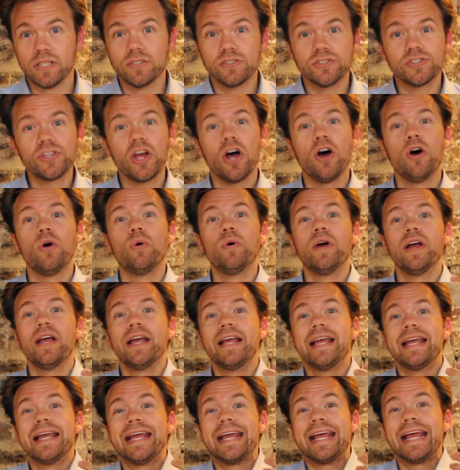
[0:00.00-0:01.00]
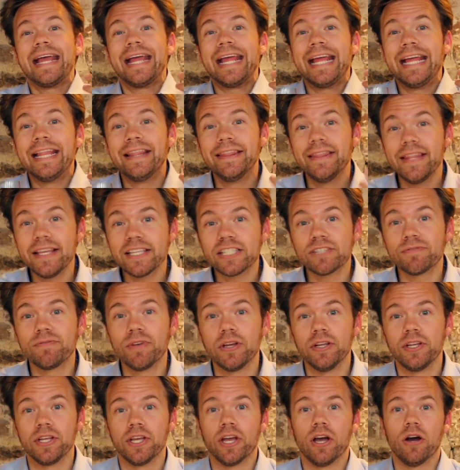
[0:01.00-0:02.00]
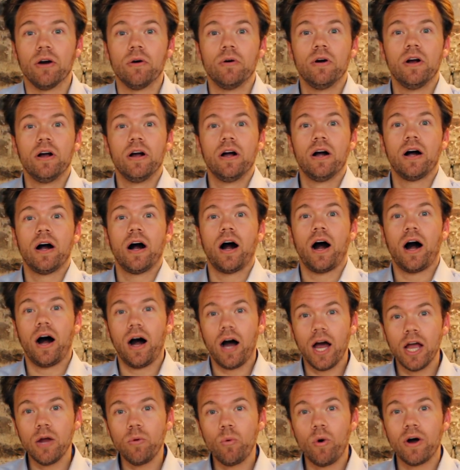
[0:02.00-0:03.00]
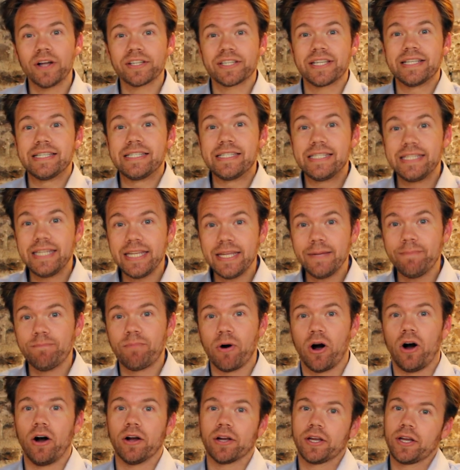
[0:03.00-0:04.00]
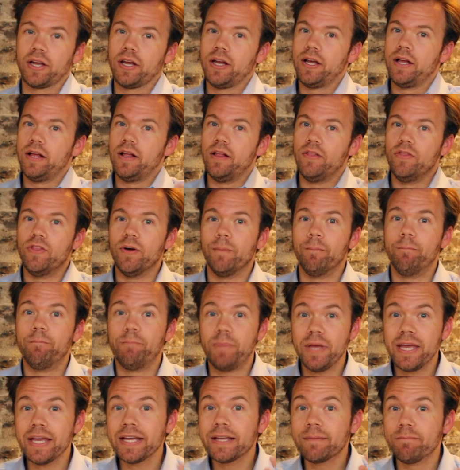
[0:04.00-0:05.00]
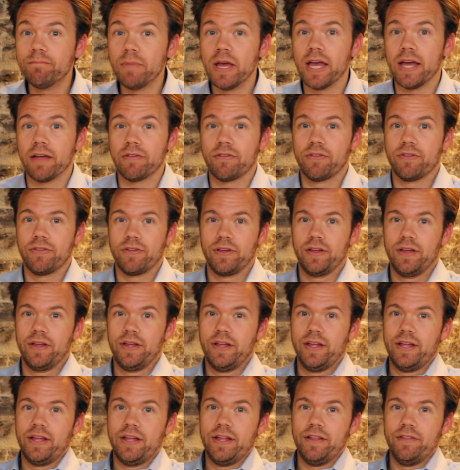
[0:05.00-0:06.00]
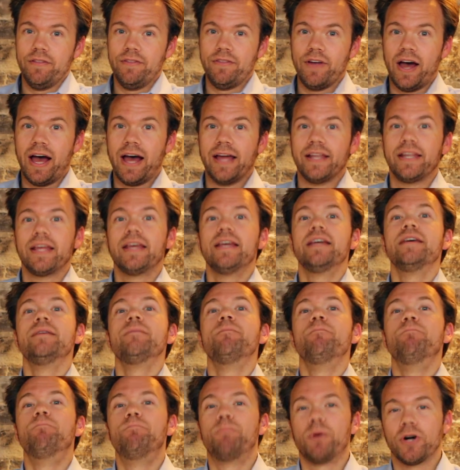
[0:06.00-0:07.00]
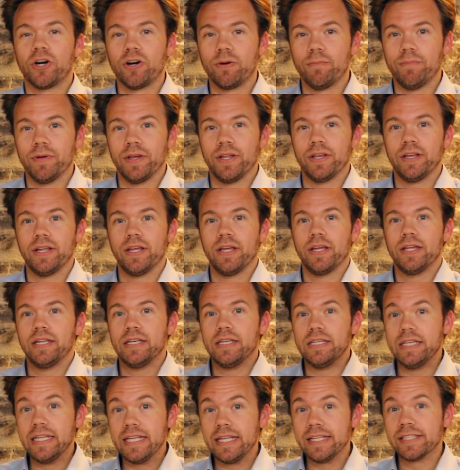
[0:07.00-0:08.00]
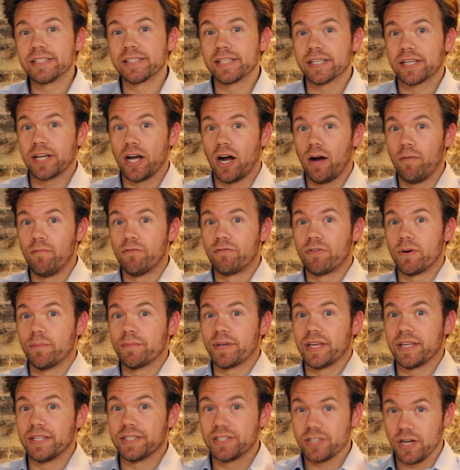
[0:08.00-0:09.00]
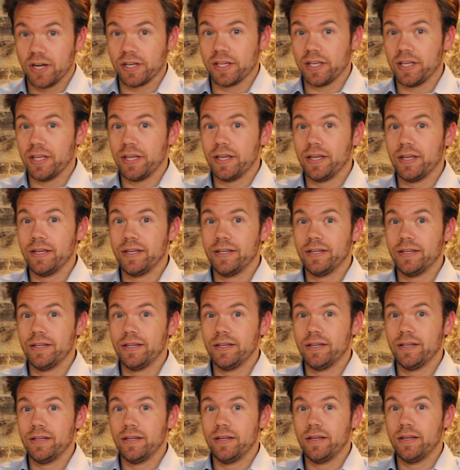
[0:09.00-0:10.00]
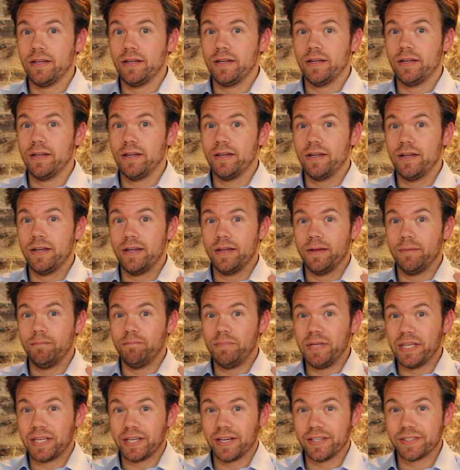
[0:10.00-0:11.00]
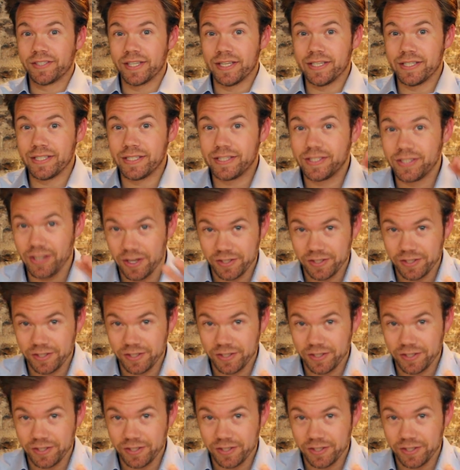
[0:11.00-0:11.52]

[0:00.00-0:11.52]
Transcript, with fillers: So in this video, I want to debunk the big myth that bourbon needs to come from Kentucky. Because it